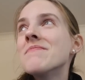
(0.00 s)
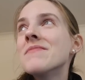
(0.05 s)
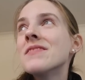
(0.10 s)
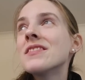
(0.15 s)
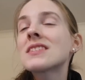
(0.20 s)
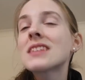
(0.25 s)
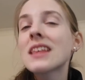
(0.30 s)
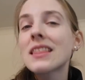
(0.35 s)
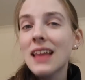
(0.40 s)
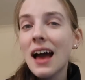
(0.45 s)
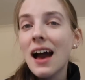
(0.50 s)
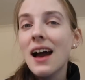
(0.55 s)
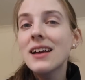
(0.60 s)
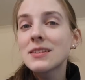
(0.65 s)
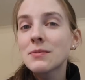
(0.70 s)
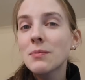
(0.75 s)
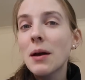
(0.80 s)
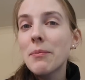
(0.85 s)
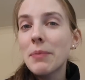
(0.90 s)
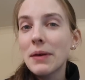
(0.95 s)
So that
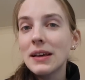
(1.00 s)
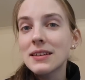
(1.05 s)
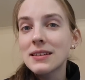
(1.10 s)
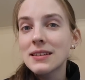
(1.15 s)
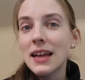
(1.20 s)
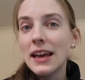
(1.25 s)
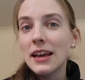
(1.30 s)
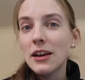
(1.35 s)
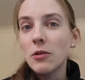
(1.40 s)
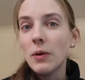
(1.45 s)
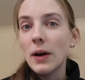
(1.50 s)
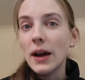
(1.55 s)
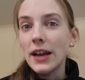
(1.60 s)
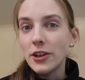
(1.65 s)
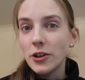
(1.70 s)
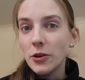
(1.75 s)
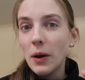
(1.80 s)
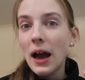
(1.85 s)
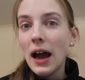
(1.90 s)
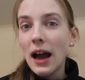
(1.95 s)
is my biggest takeaway.
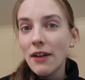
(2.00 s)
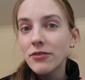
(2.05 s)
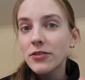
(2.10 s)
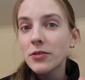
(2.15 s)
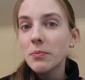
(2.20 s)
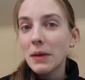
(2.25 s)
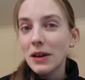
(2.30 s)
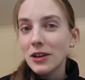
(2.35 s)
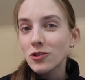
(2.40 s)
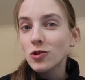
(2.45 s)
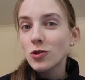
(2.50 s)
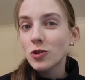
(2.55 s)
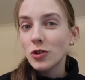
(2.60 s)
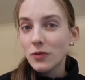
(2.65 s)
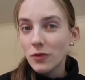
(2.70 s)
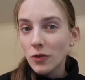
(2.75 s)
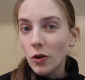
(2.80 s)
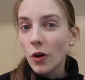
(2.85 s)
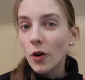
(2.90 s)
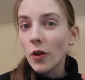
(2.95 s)
You have to make sure
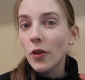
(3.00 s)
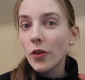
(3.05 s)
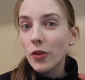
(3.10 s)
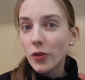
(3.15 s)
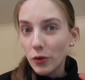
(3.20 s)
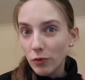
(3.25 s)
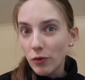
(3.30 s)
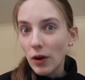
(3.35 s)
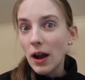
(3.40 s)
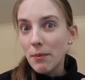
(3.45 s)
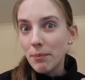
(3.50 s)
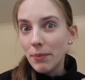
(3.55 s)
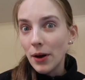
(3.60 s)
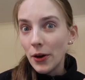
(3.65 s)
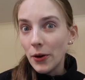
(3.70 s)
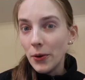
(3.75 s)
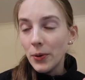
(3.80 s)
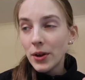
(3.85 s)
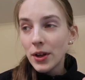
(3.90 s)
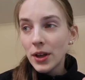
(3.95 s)
you've got the right
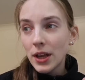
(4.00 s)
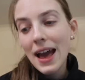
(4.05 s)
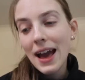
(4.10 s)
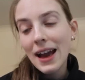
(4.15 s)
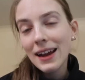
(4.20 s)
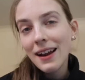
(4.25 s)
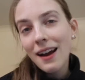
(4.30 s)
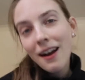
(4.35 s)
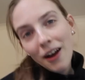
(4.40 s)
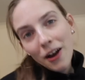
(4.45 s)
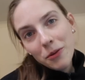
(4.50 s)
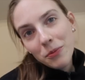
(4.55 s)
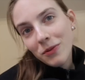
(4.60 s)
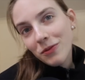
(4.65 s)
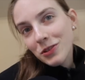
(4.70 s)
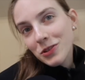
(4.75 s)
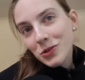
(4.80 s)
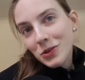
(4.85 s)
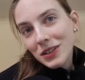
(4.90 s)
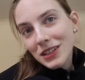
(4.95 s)
boat. And I hope you've
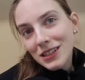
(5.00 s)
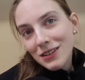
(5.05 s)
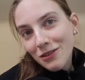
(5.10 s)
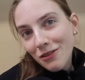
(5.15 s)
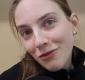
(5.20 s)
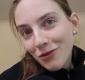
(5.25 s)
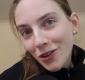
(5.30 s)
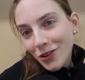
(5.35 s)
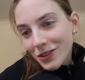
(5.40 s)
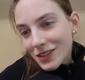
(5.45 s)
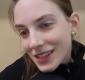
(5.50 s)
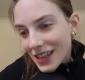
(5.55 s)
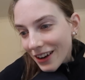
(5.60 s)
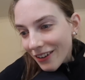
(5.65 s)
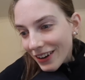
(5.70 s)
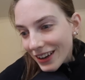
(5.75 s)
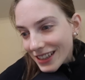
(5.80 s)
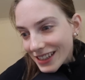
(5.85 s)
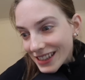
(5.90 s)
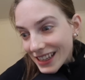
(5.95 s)
enjoyed this little vlog
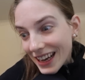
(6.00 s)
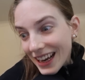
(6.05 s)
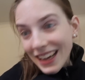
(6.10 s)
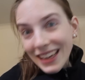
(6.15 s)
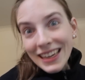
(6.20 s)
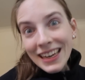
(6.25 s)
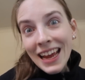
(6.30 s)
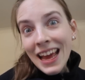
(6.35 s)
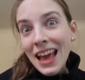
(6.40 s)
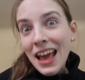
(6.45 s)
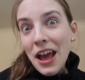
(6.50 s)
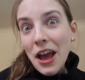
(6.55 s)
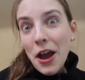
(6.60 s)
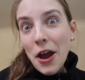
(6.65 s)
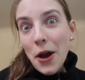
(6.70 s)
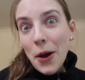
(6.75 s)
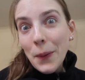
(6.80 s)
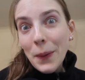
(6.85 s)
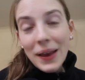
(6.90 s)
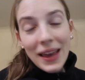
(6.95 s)
series, and
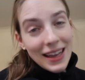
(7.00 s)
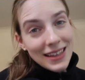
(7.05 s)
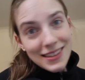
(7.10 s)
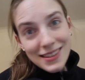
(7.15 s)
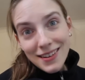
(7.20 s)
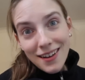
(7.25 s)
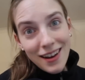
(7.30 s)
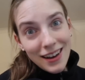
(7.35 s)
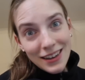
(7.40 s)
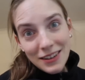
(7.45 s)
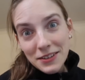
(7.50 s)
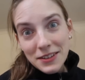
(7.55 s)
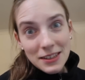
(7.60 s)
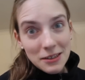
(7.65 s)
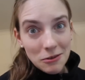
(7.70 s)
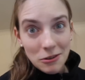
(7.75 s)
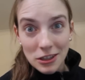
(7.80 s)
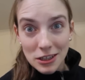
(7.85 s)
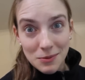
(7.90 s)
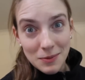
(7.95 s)
we're getting started on
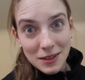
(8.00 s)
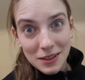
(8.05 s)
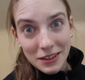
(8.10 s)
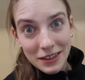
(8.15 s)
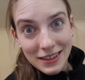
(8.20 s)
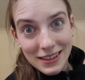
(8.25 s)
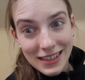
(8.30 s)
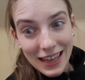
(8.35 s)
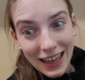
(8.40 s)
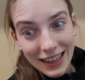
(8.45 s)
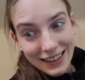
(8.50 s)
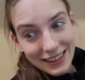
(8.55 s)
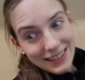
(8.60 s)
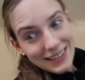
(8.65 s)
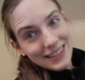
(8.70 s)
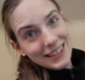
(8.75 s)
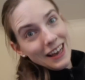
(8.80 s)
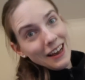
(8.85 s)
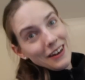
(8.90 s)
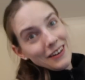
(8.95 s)
some Christmas content,
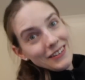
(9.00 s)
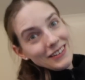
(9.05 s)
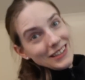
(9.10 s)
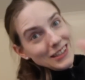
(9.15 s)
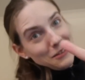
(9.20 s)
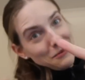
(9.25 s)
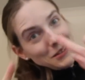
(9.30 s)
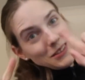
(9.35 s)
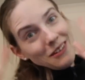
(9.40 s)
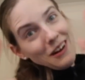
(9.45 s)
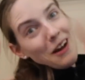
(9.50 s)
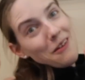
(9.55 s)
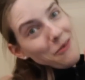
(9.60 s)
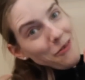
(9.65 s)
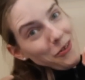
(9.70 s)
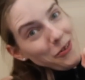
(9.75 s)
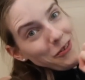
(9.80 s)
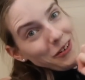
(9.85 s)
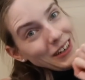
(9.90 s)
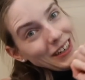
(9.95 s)
so subscribe
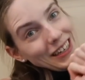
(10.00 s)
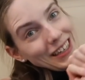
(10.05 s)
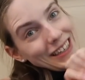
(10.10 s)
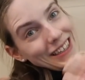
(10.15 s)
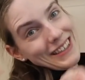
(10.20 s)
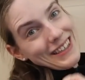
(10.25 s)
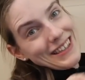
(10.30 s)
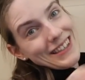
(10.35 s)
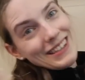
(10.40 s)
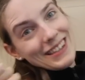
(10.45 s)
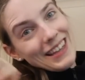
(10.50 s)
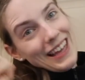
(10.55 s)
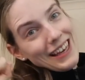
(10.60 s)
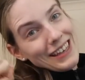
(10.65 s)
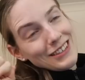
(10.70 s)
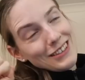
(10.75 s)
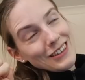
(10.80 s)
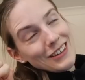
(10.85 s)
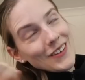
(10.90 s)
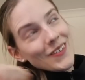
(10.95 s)
if you want to stay
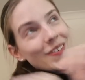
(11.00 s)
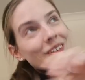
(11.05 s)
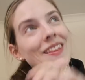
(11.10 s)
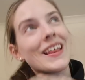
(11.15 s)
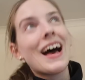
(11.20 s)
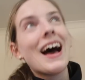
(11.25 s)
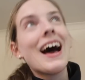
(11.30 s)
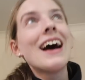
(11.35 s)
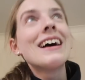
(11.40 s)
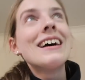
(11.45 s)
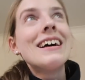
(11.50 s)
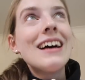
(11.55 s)
tuned for that.